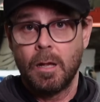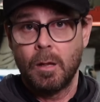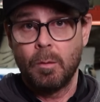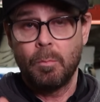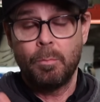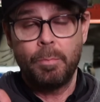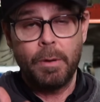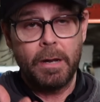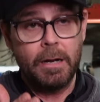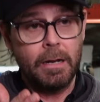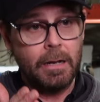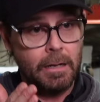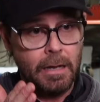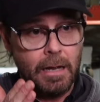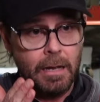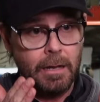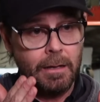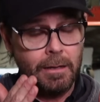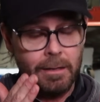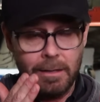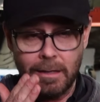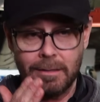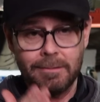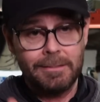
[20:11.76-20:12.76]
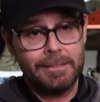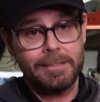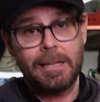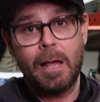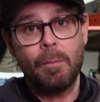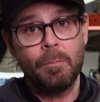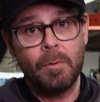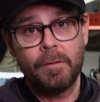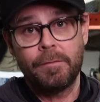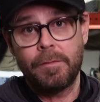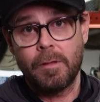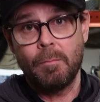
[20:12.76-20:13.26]
but
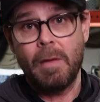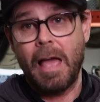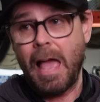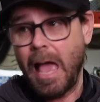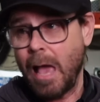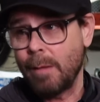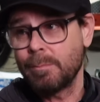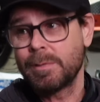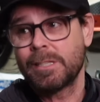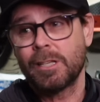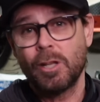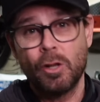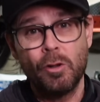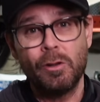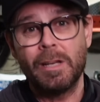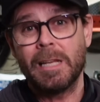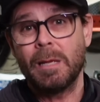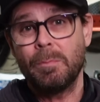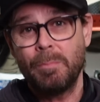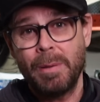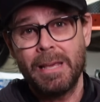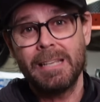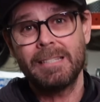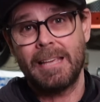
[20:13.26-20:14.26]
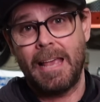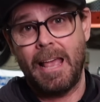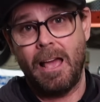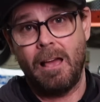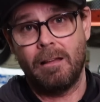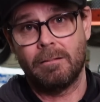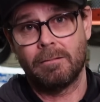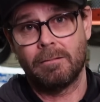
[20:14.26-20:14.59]
some of them absolutely piss out.